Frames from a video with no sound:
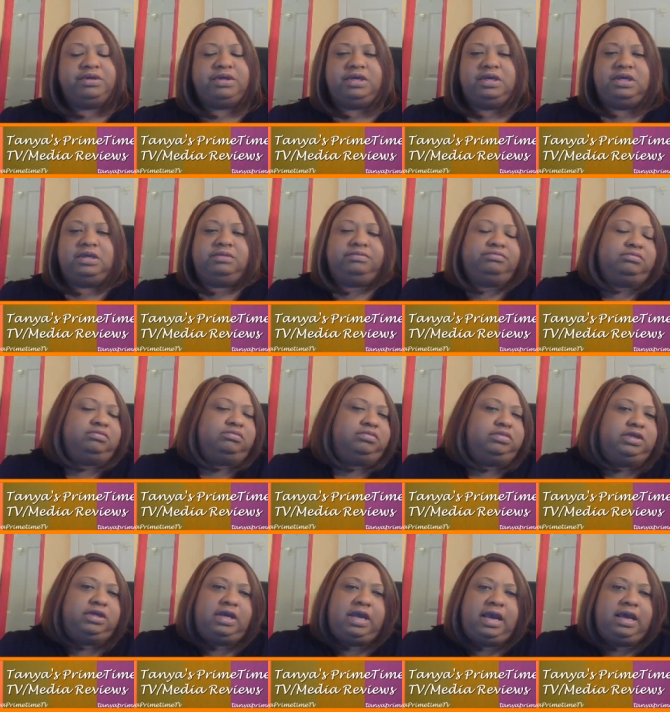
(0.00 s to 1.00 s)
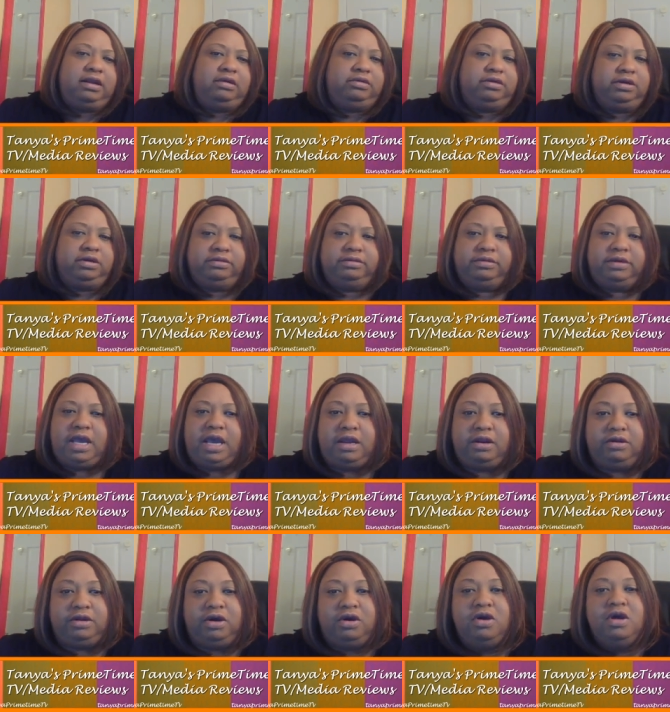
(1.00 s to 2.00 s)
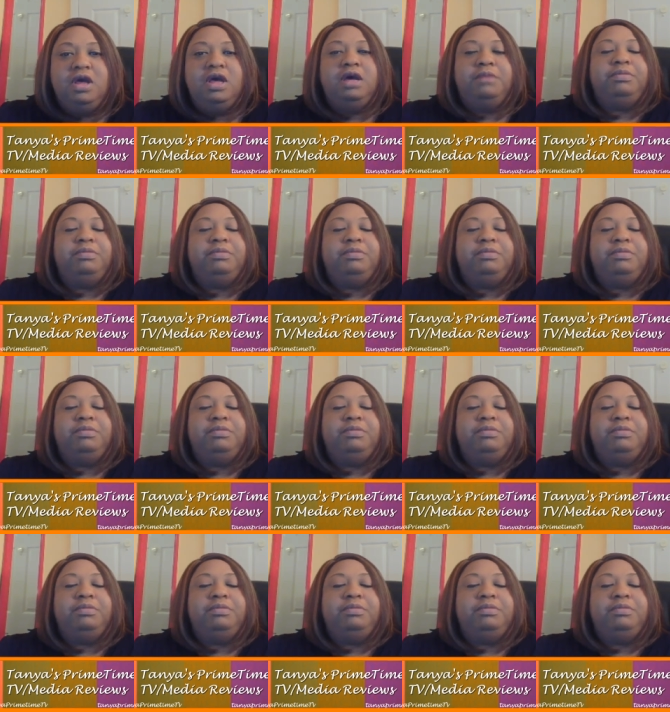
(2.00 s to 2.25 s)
but I don't know, I don't know.